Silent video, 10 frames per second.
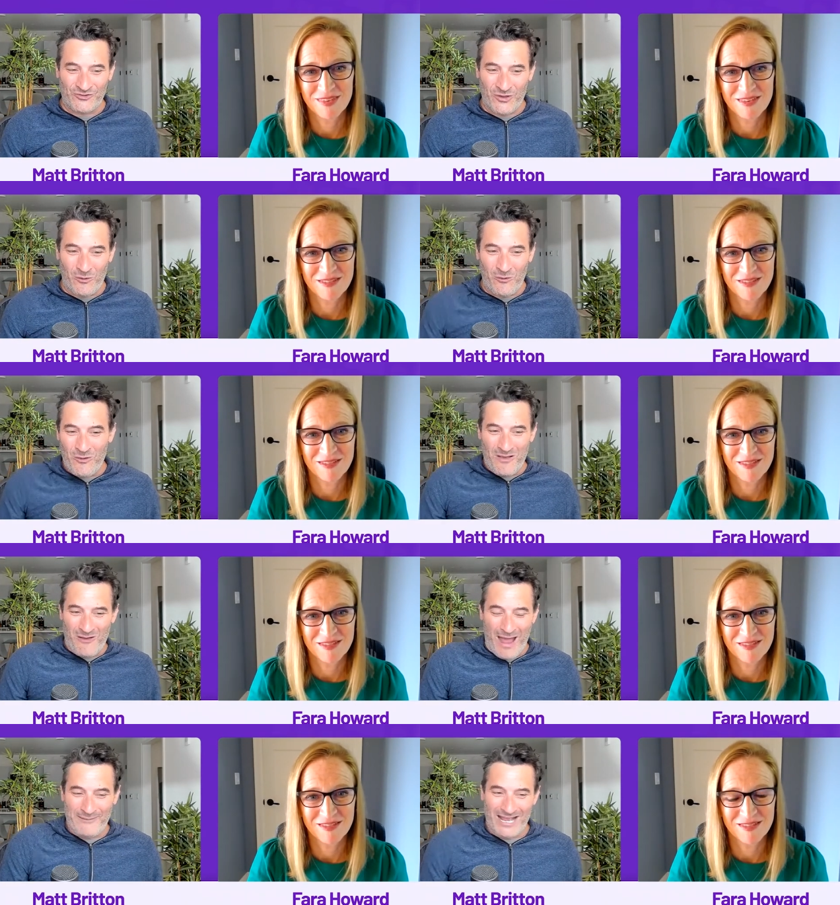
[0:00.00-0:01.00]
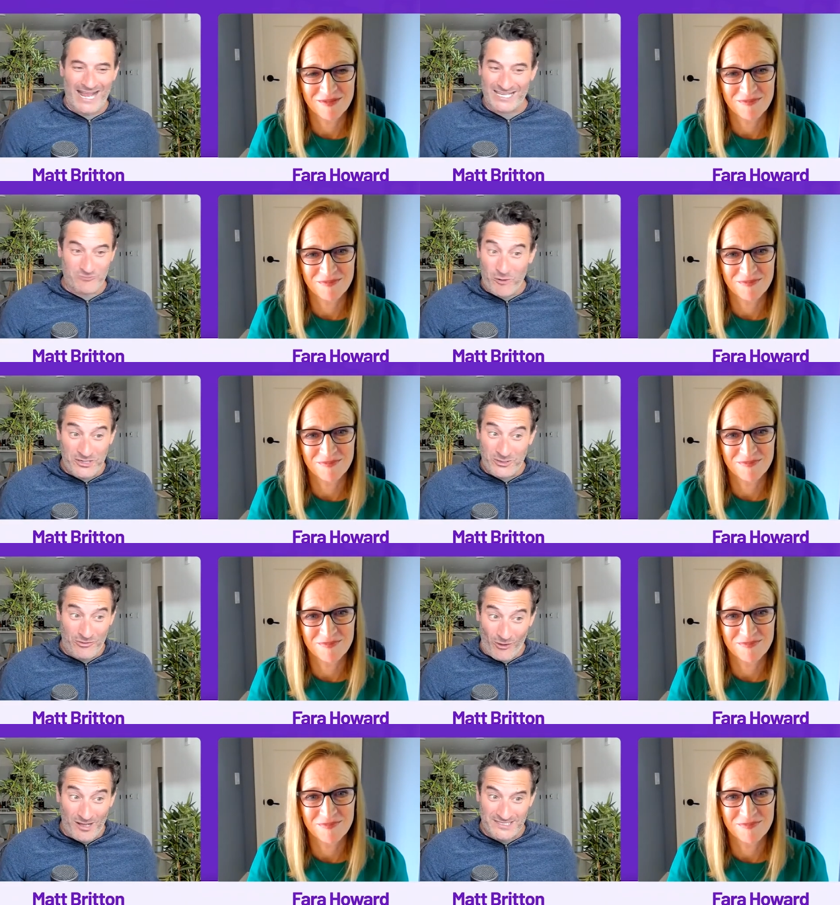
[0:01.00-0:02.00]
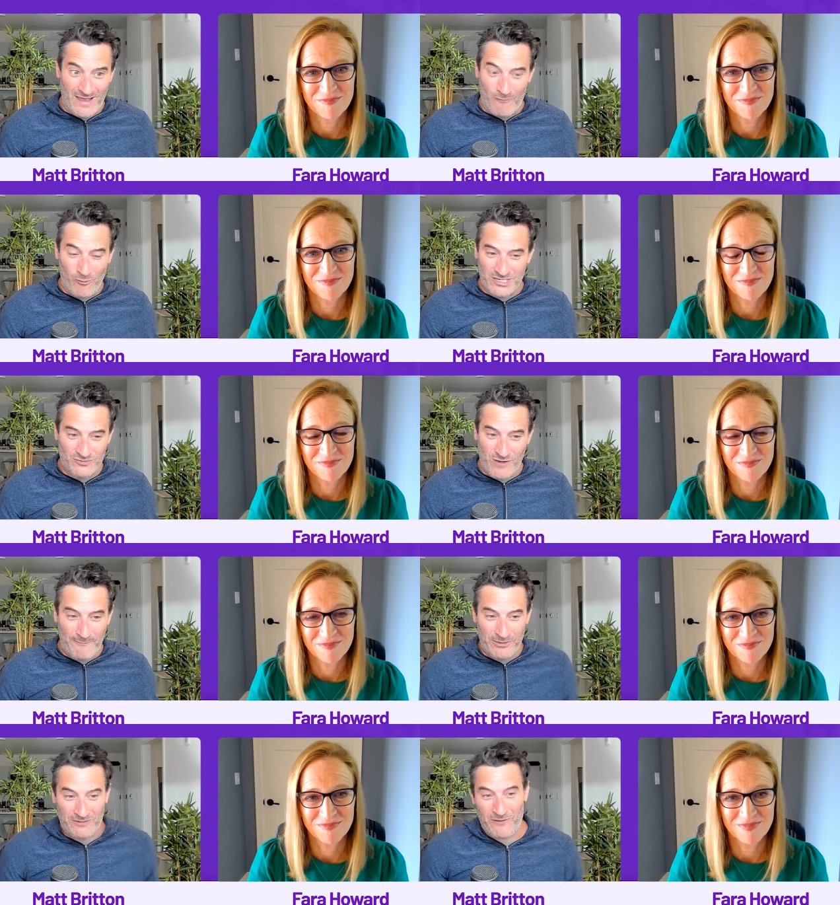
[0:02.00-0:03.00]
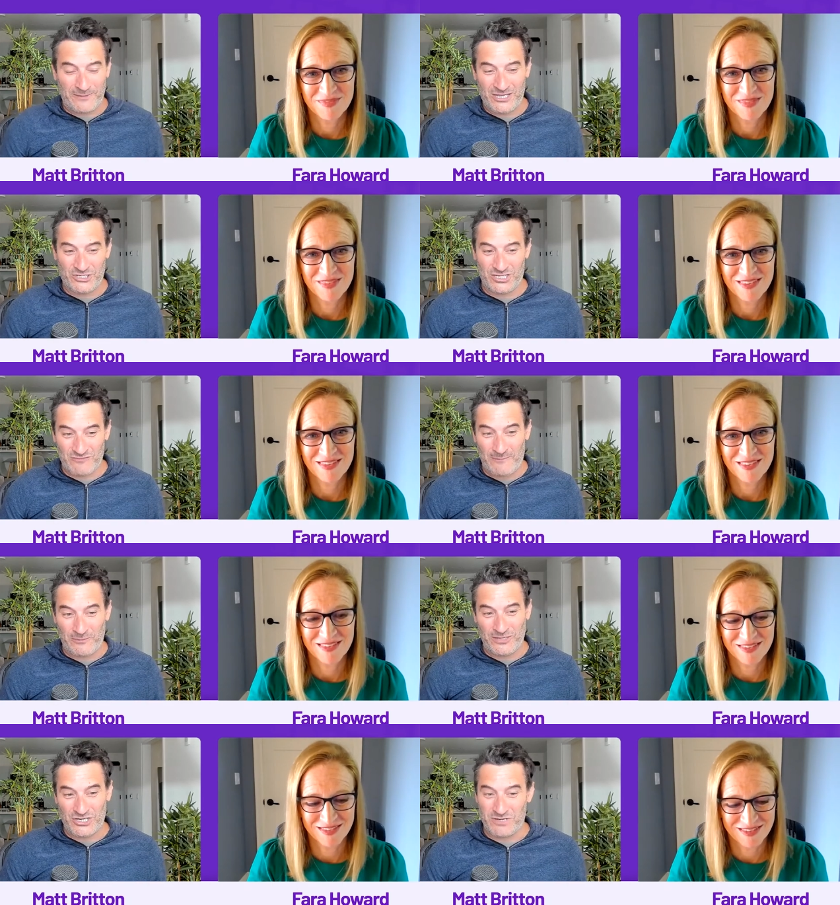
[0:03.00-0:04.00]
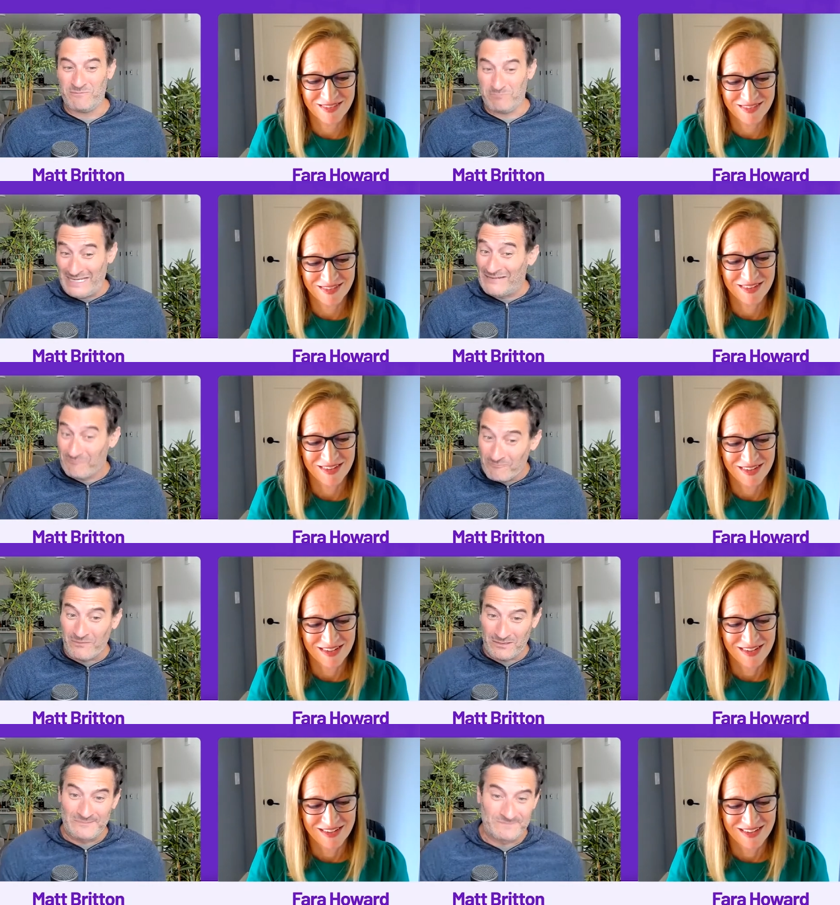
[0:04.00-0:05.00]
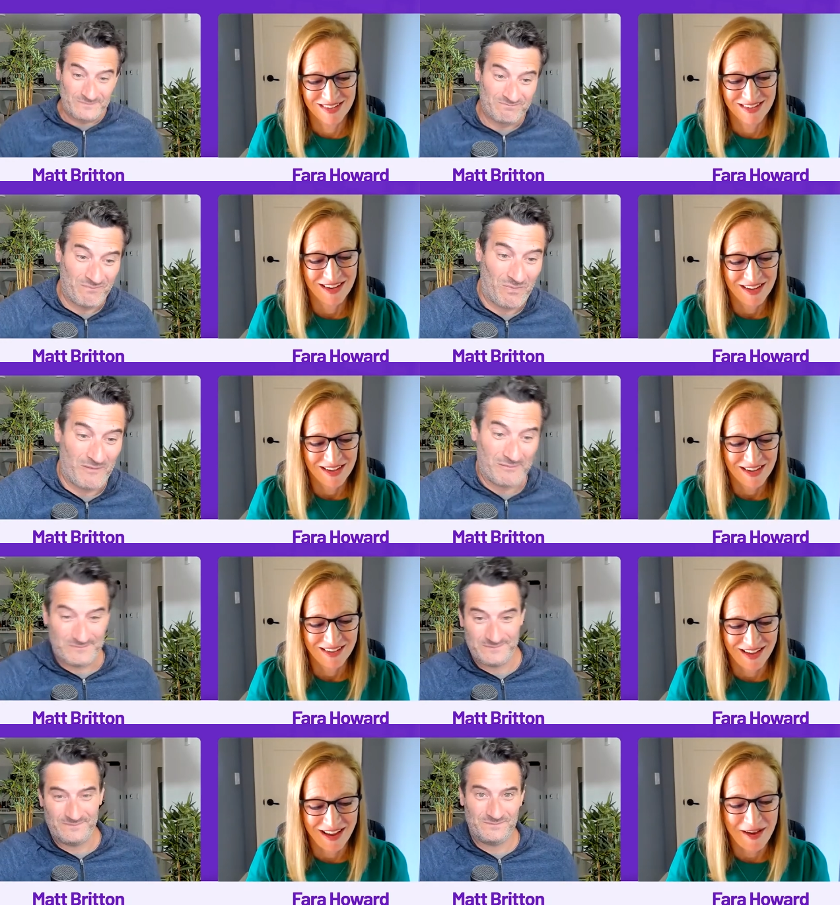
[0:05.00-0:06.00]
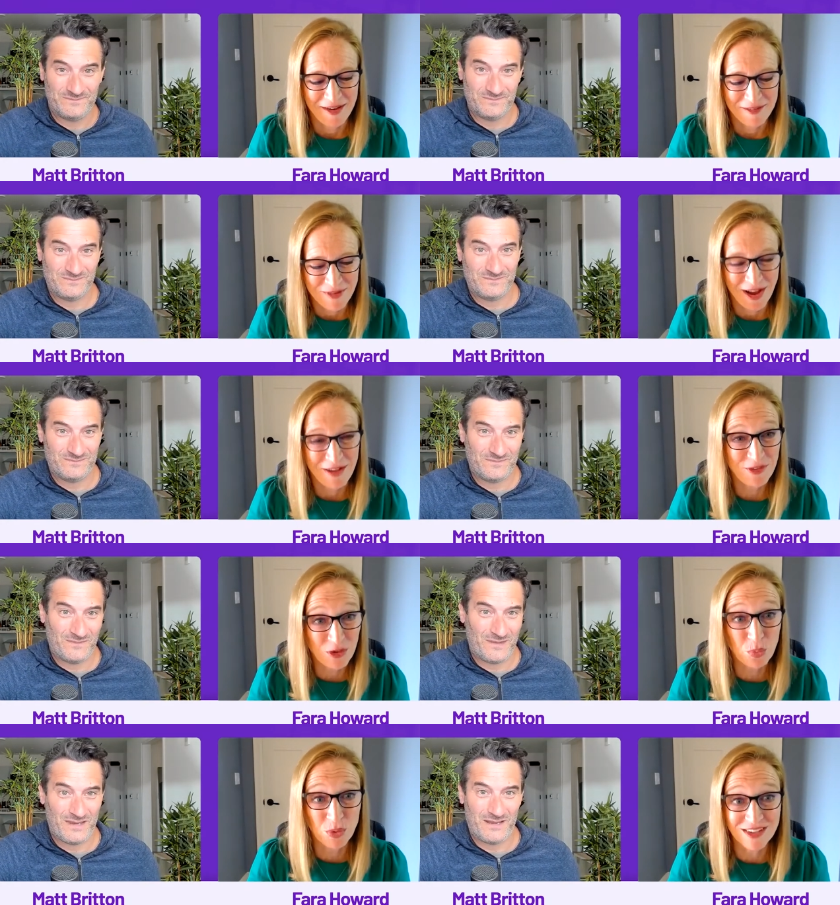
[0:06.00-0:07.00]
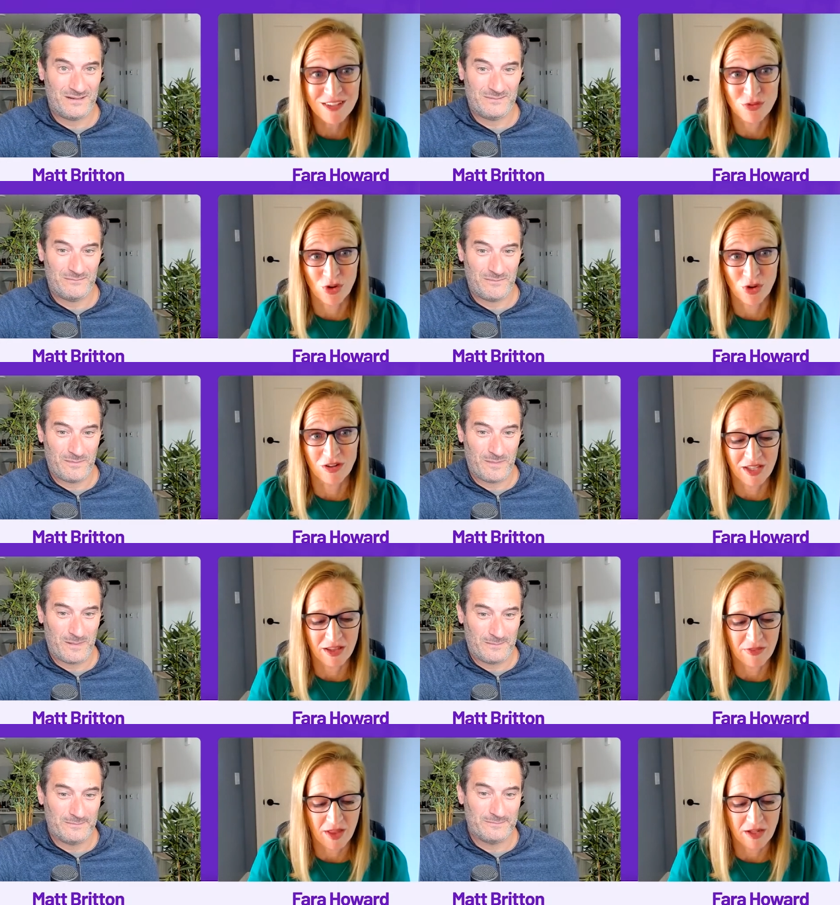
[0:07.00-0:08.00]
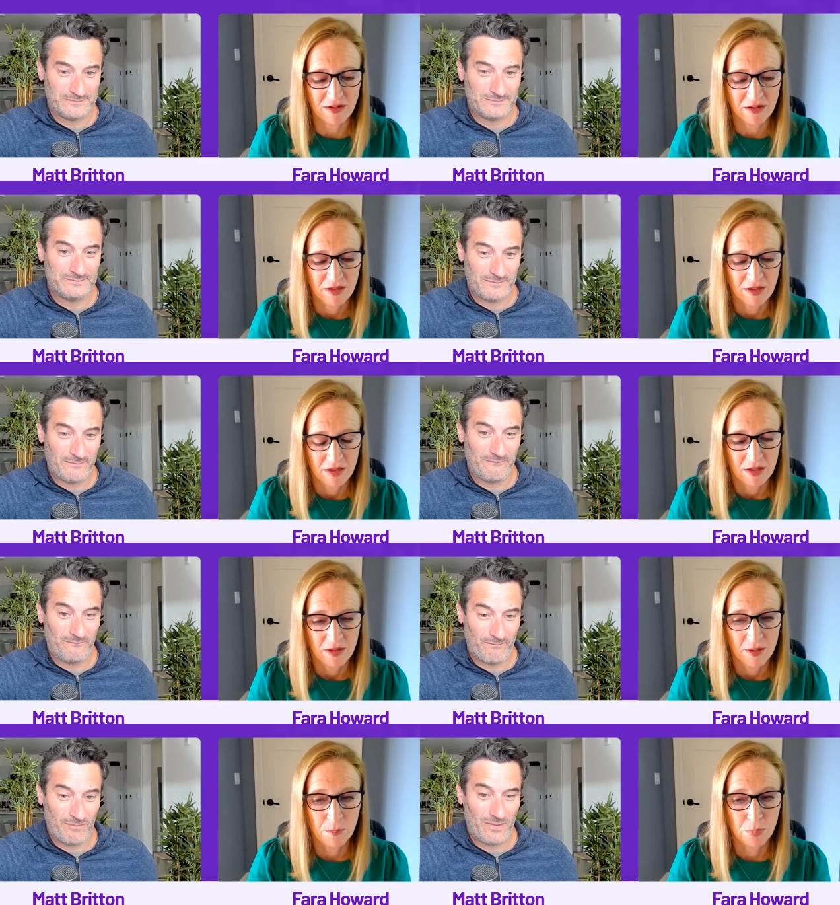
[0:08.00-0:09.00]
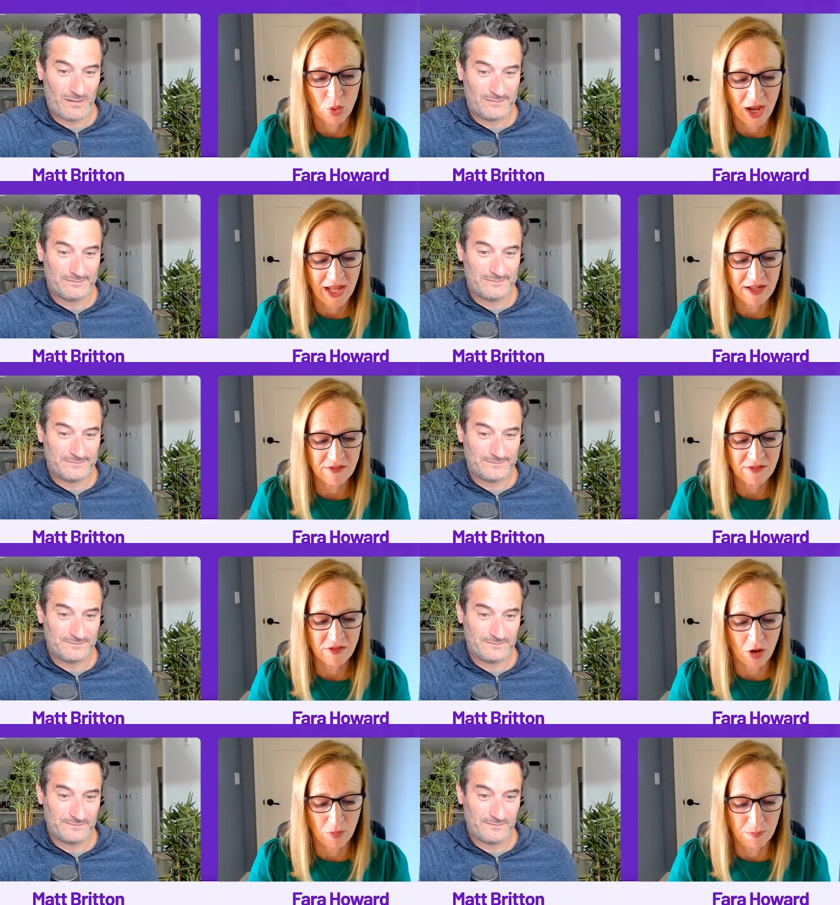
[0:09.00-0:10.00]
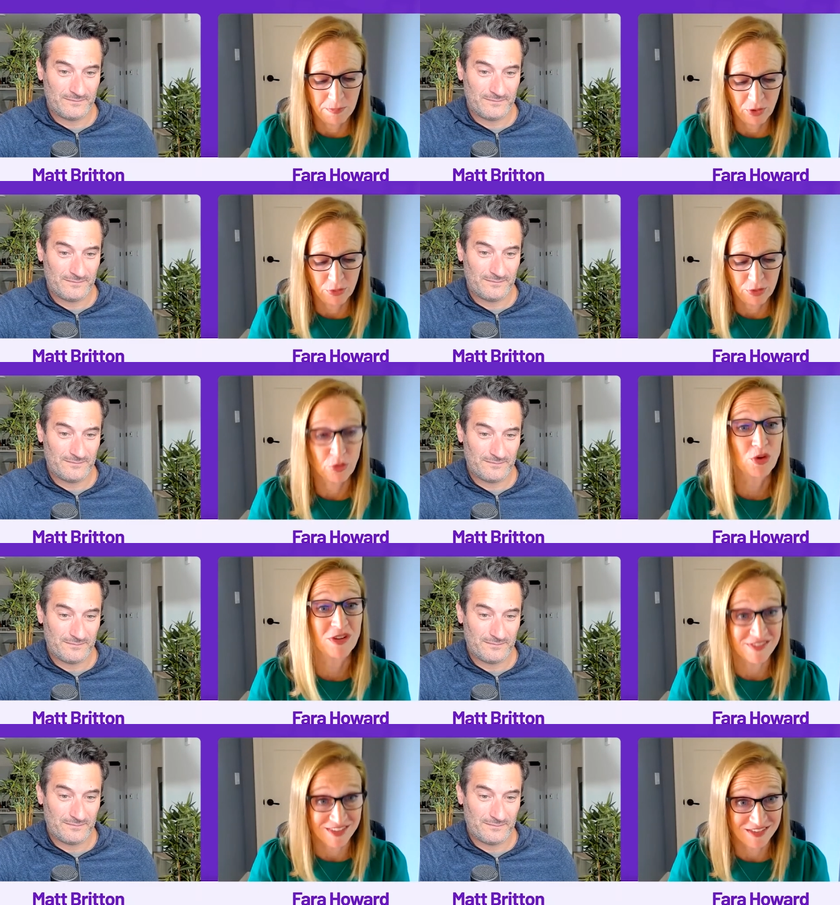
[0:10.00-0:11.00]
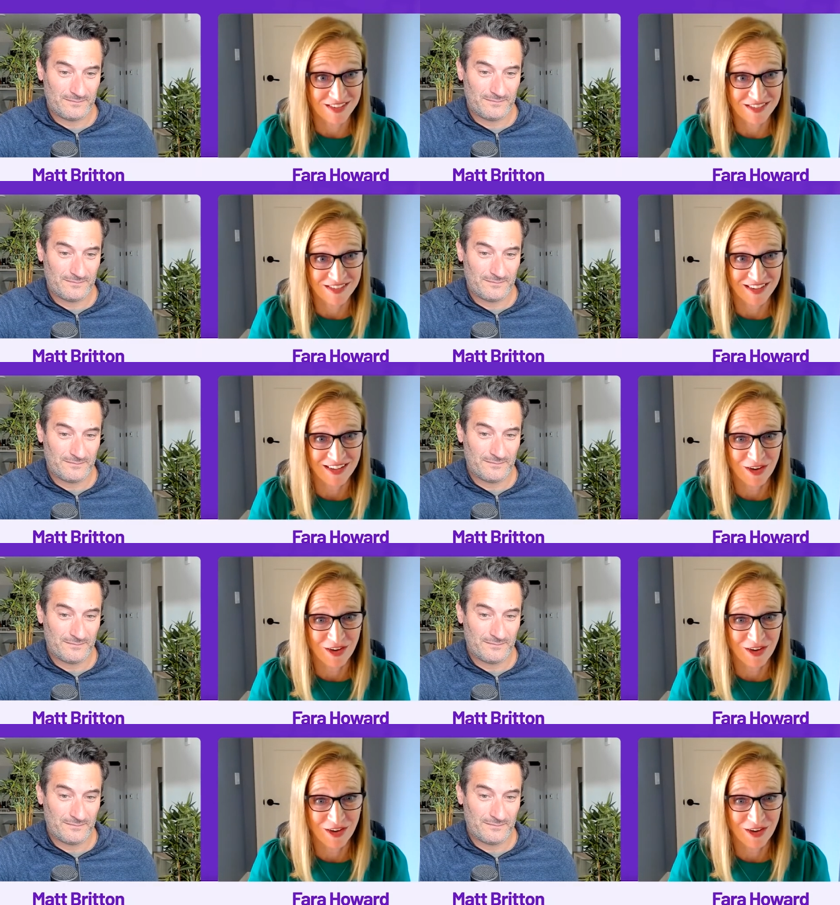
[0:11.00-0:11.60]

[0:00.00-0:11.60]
Speaker 1: So I mean, I guess what are your thoughts and what does rep repetition is reputation mean?
Speaker 2: Yeah, I, I feel really strongly that brands are built through consistency